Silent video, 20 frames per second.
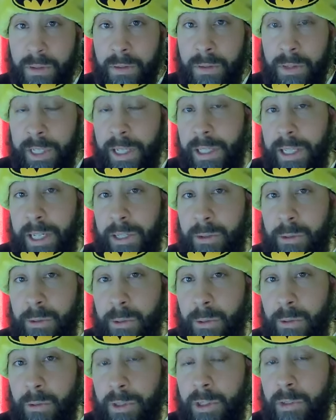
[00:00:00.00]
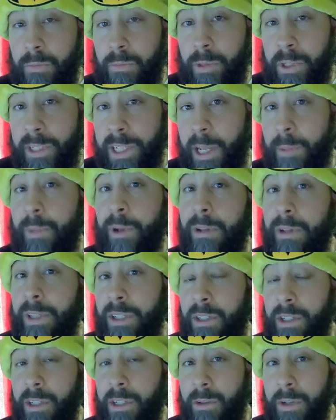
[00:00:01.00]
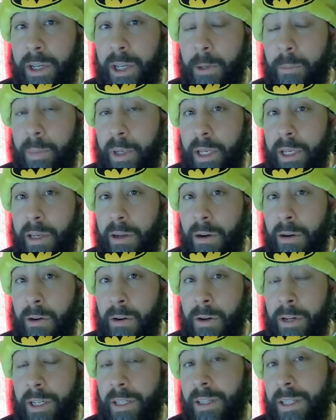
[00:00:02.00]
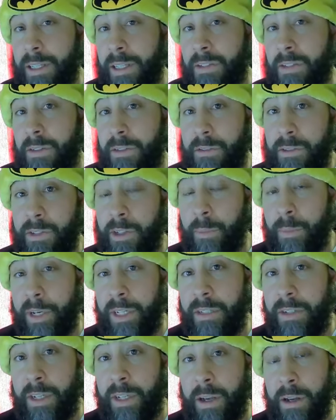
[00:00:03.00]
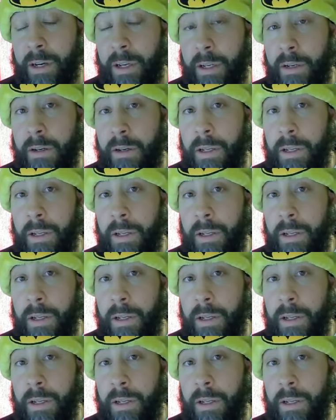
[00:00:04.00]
the electrical is typically still going to be on unless somebody's cut it